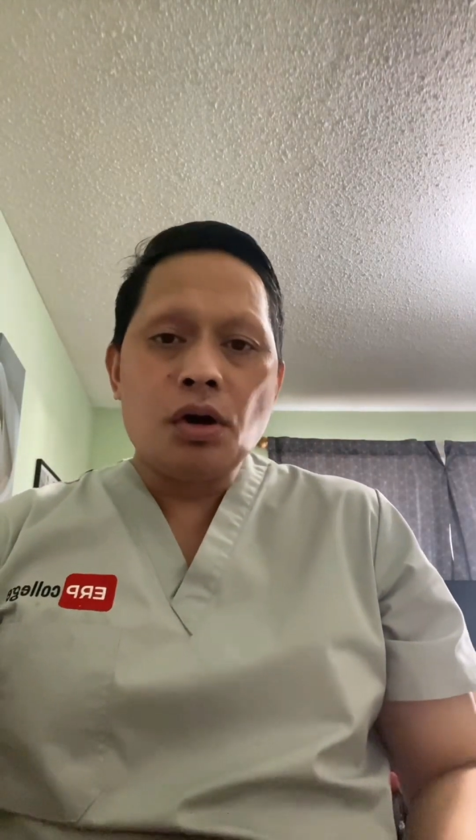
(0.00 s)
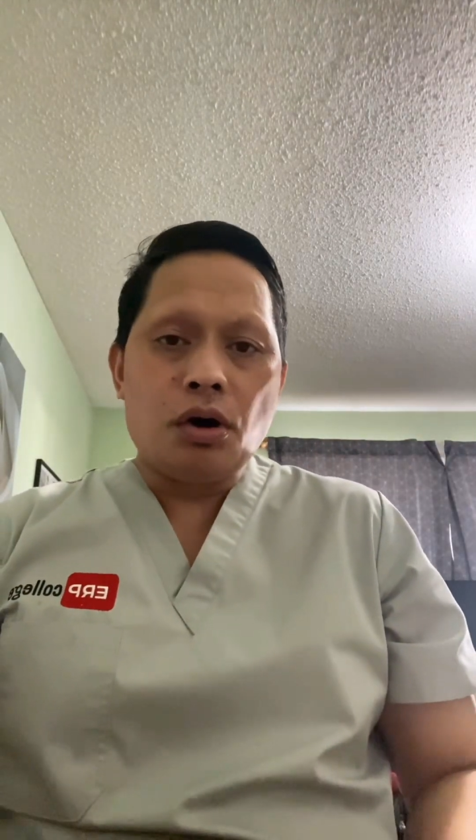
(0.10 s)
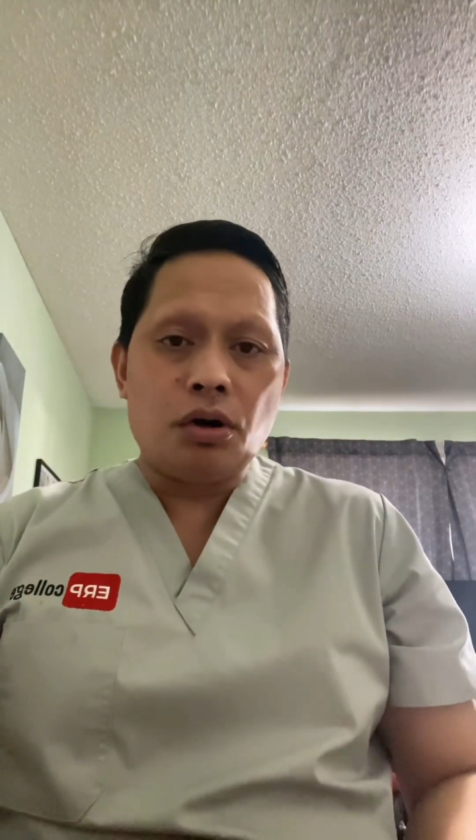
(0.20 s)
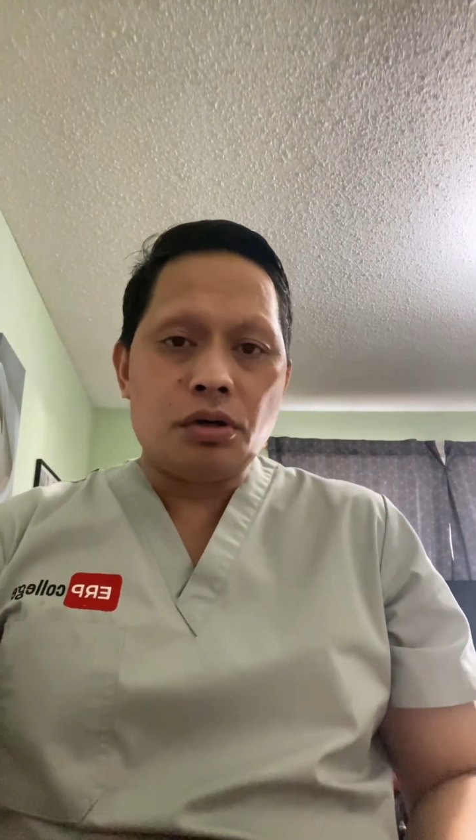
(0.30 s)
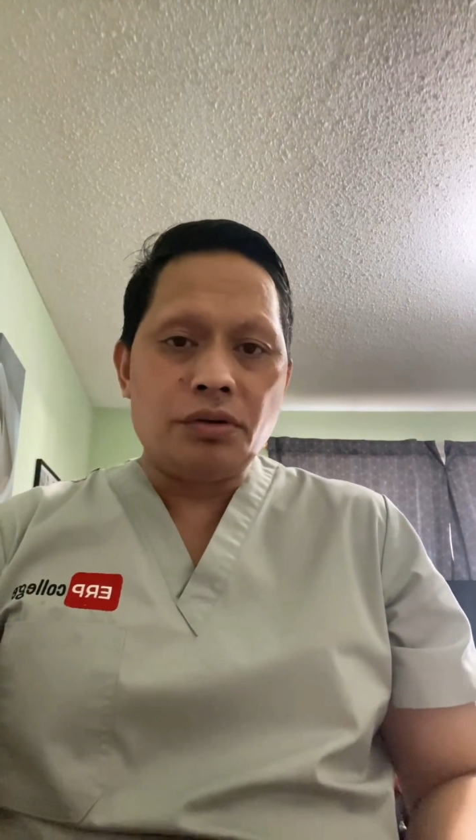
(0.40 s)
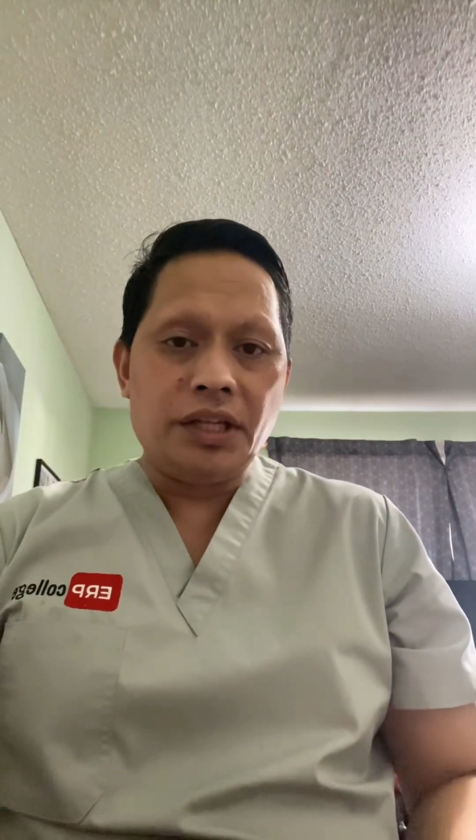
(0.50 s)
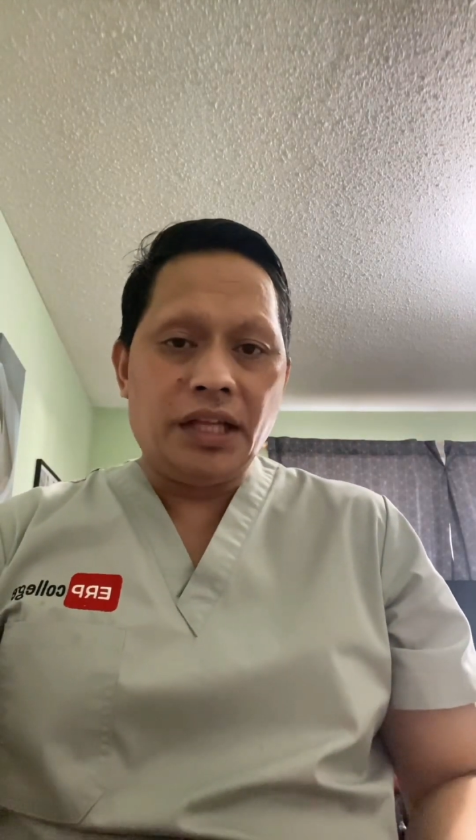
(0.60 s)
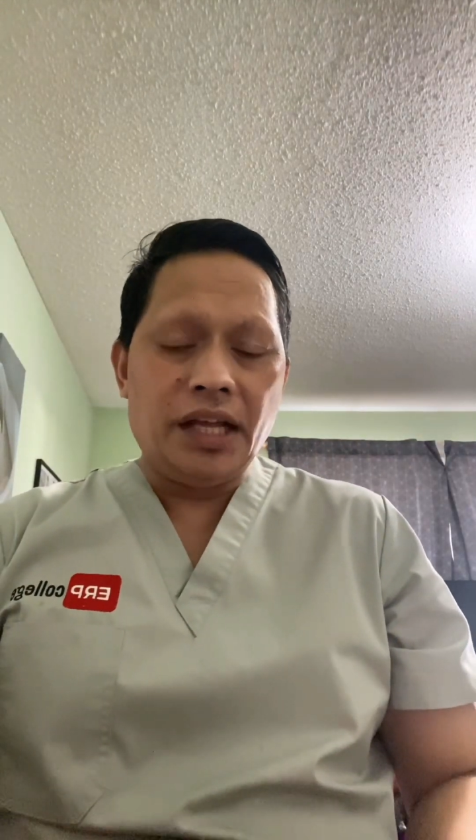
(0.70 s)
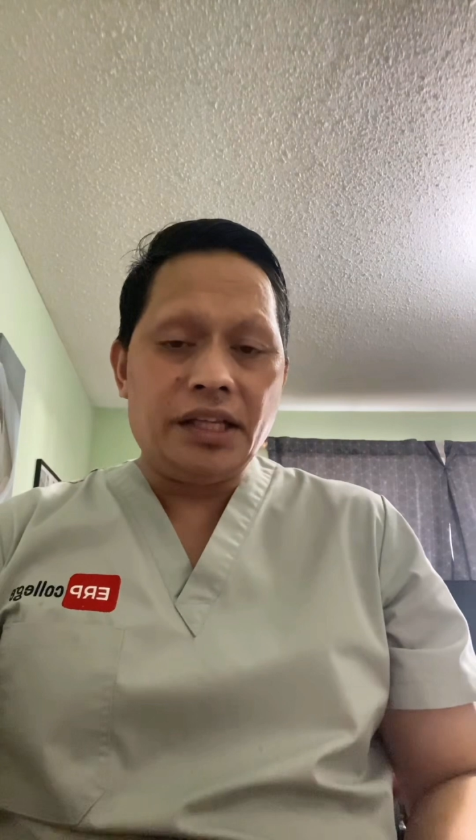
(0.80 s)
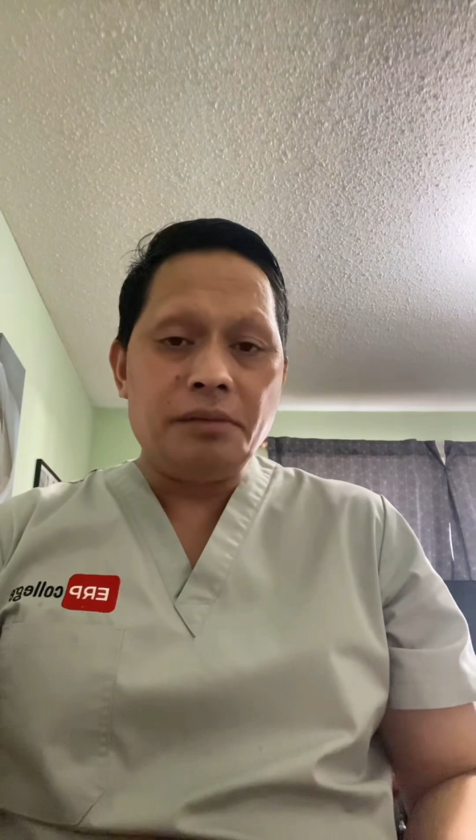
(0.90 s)
or
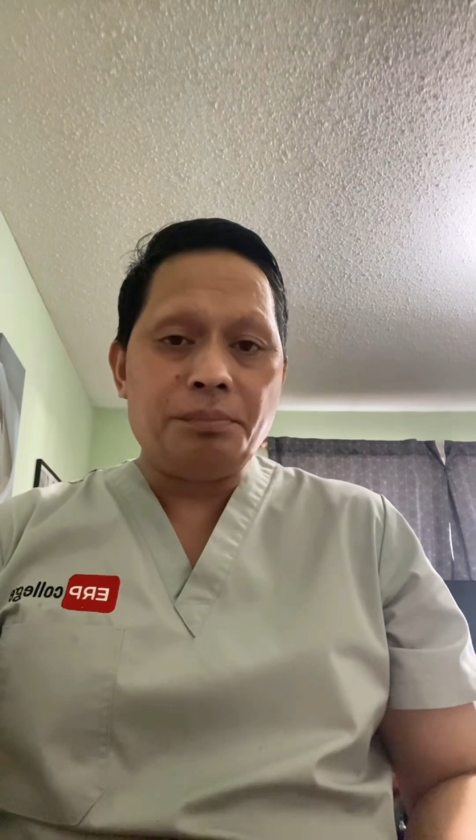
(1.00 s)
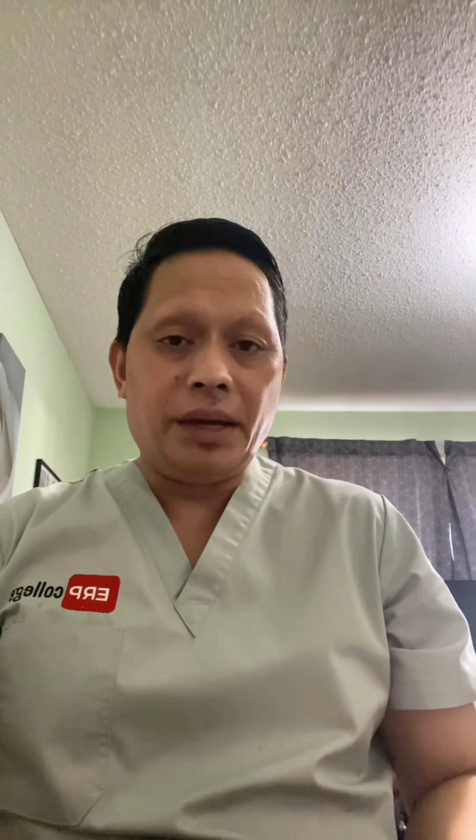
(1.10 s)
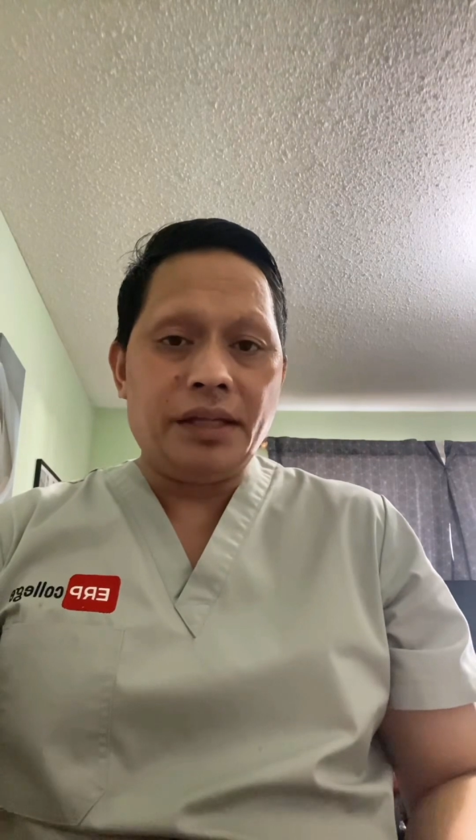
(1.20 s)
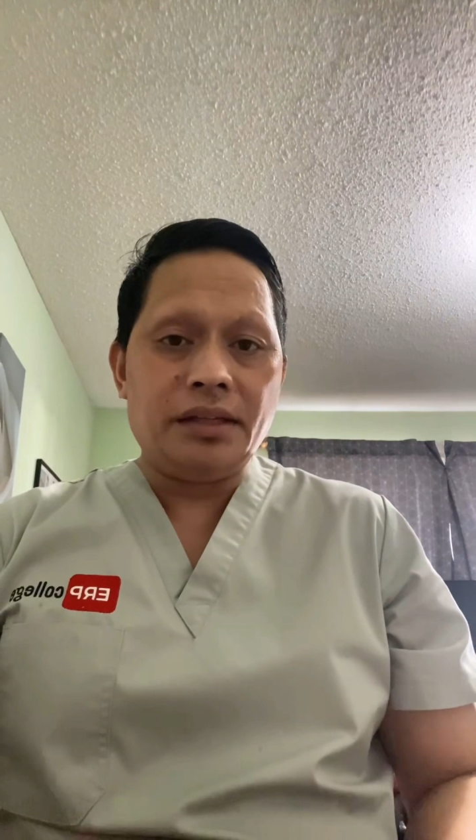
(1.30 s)
radiating pain